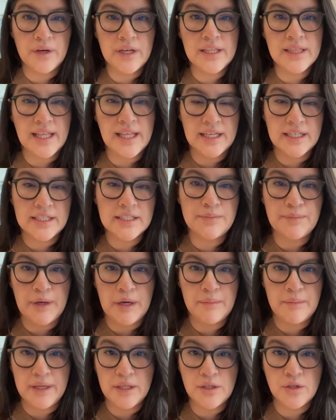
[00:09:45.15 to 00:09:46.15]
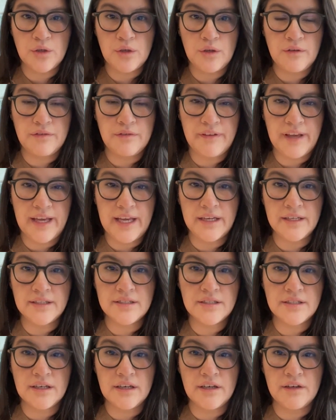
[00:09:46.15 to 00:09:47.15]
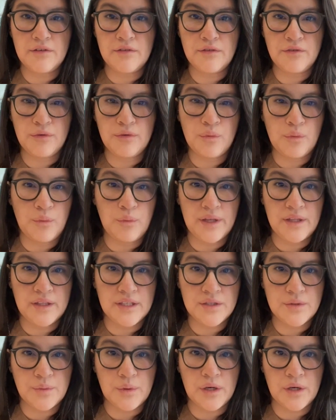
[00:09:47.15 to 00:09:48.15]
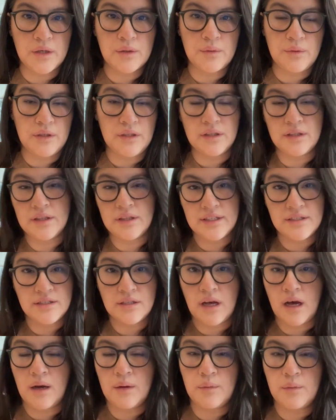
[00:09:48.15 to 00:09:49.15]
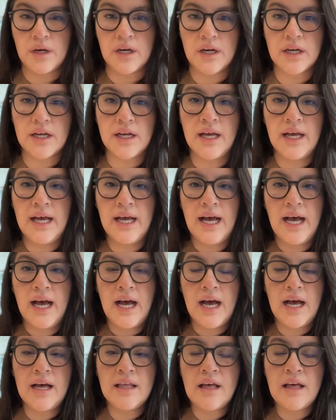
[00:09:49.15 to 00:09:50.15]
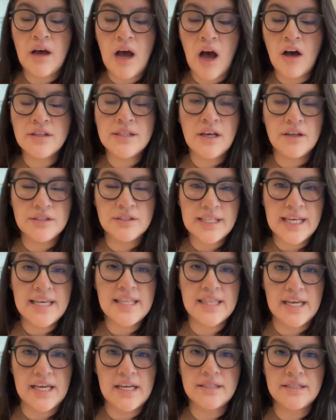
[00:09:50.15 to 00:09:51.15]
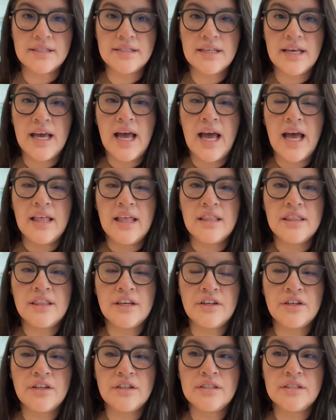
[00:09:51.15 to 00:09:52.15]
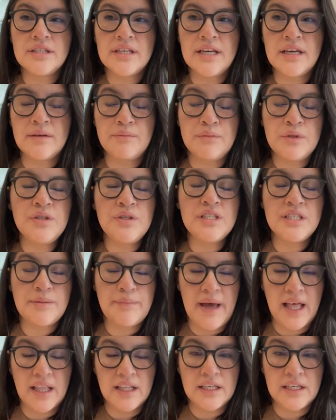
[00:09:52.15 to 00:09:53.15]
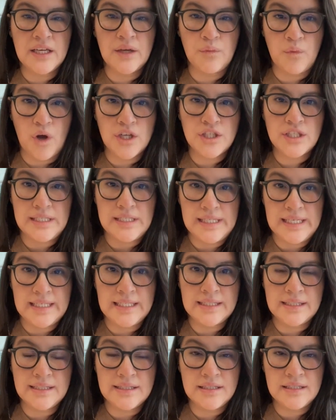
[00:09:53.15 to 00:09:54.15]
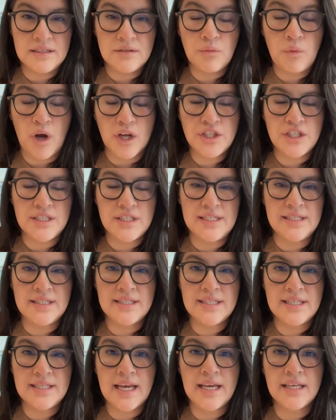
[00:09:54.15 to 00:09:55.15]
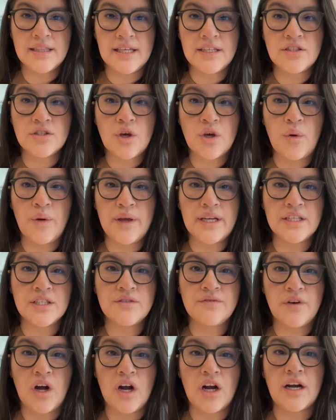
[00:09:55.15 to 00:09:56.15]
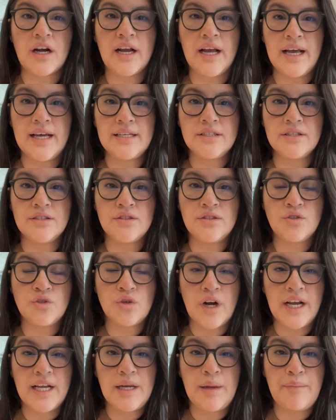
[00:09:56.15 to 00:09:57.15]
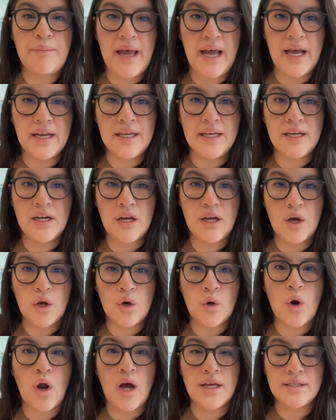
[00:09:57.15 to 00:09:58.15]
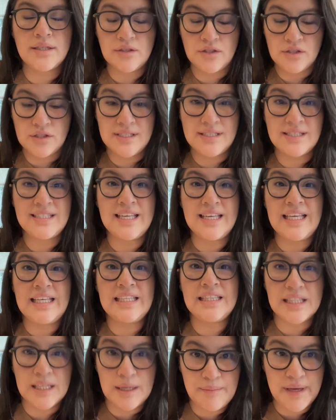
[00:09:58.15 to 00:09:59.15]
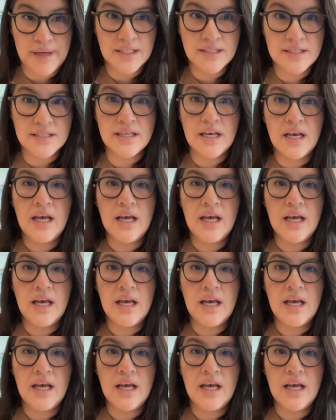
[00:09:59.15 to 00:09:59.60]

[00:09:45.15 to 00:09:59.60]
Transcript: in that experimental phase of, will this work? Will this not work? I'll say this. There's a municipality in Washington state that's going as far as trying to ban it across city limits.